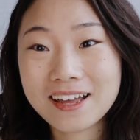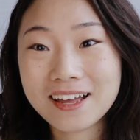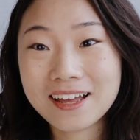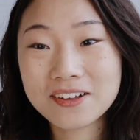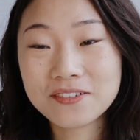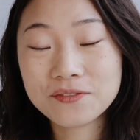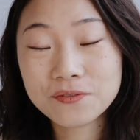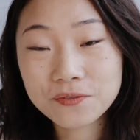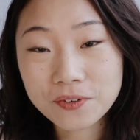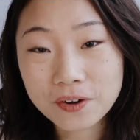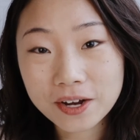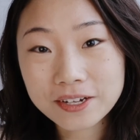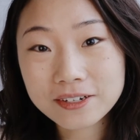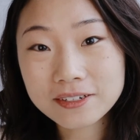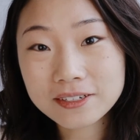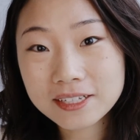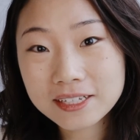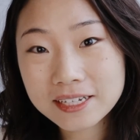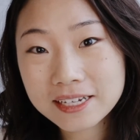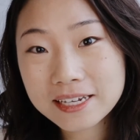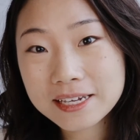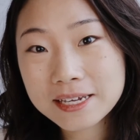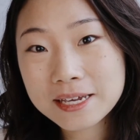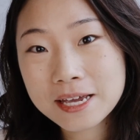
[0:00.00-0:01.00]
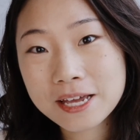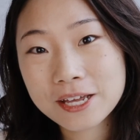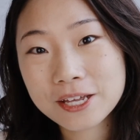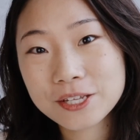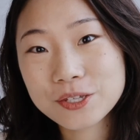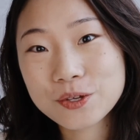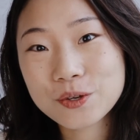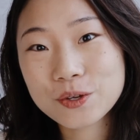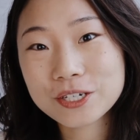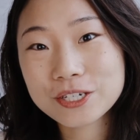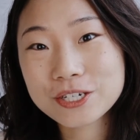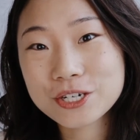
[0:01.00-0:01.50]
And finally,
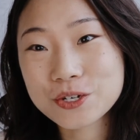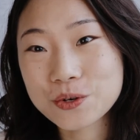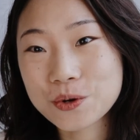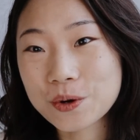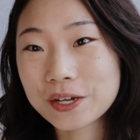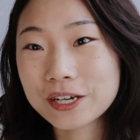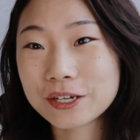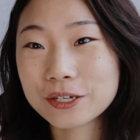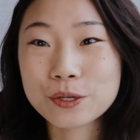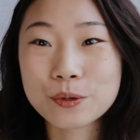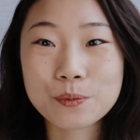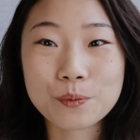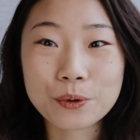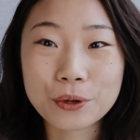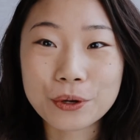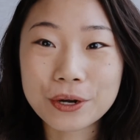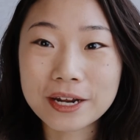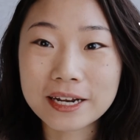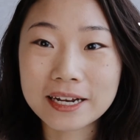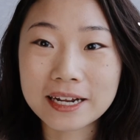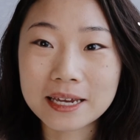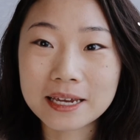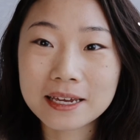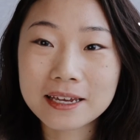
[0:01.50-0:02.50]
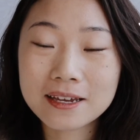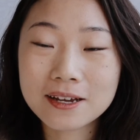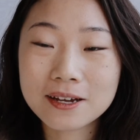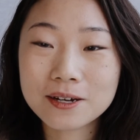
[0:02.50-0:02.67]
you can join a community